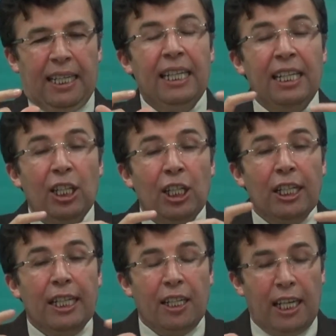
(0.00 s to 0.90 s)
in
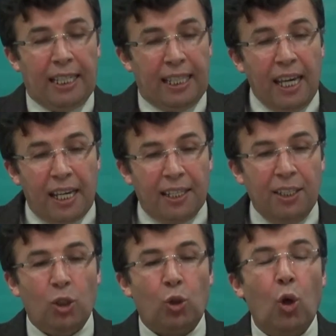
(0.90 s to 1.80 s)
the,
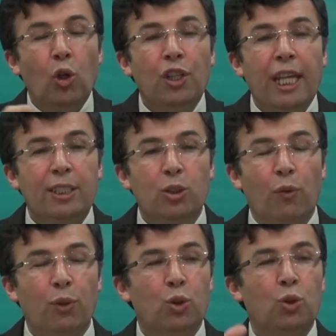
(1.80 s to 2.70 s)
again, context
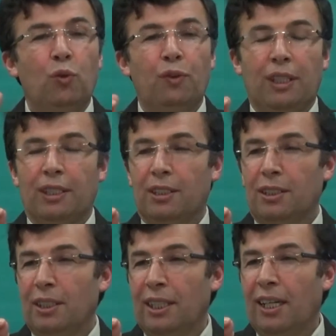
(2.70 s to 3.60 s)
of the
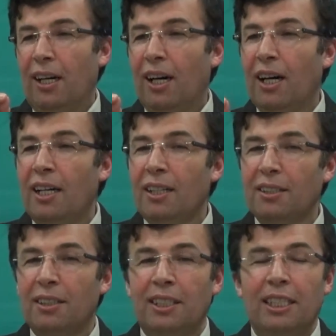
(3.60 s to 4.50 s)
Sufis,
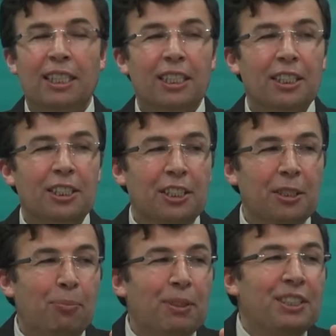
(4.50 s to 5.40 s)
heart
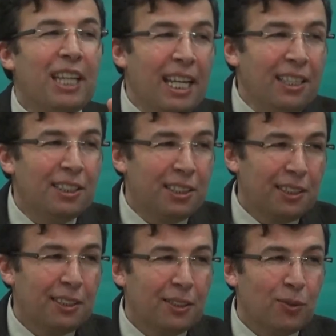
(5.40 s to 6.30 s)

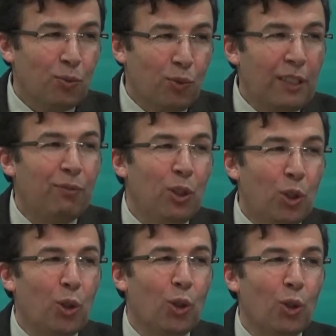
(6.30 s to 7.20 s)
represents what we
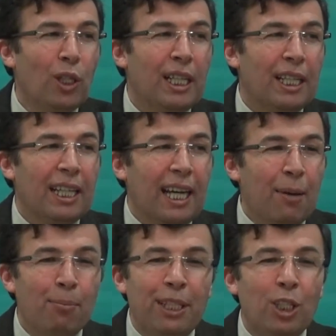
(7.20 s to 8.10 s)
call
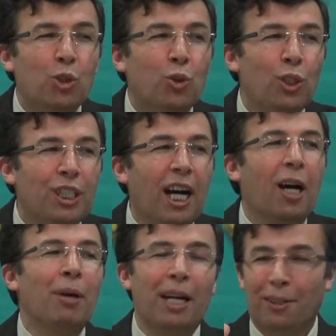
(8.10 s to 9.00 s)
a minuscule
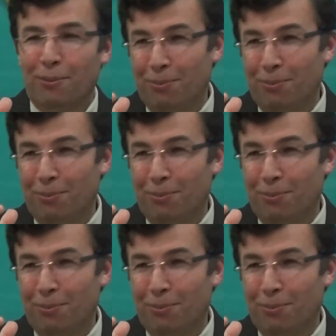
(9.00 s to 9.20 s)
Kaaba.